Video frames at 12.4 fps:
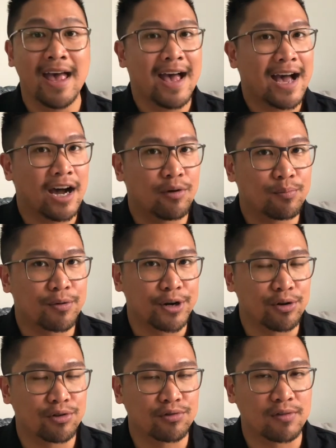how
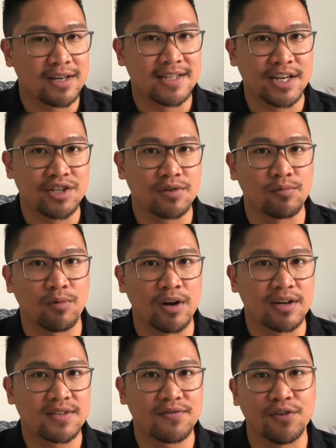pre-authorization
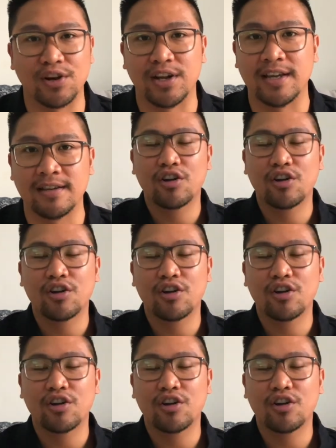works fully.